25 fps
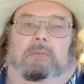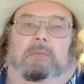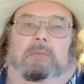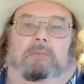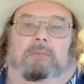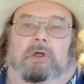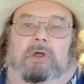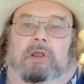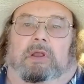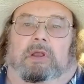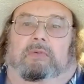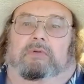
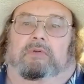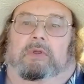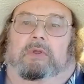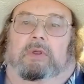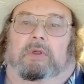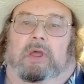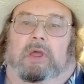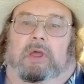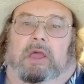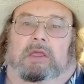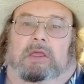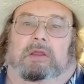but
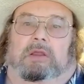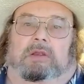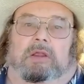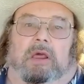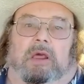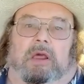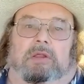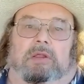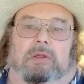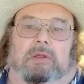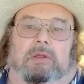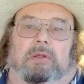I can
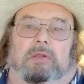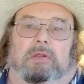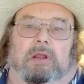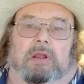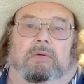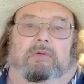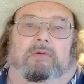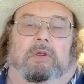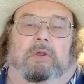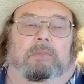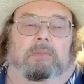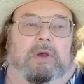tell you that
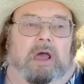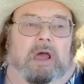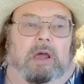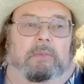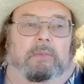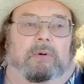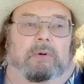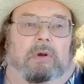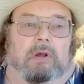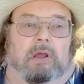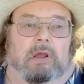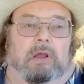if you buy a
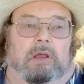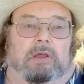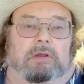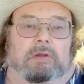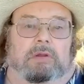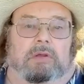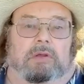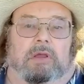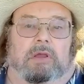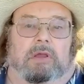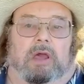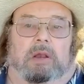park and
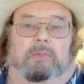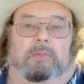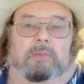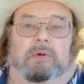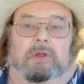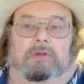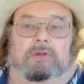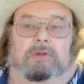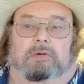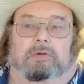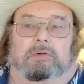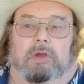you got a
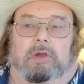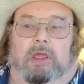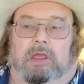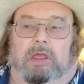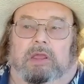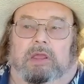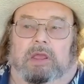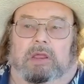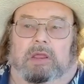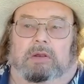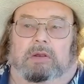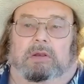bunch of
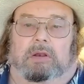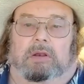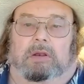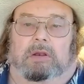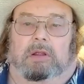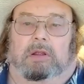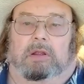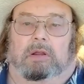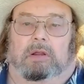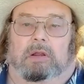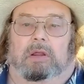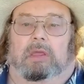crankheads in
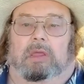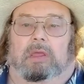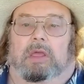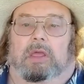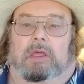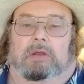here,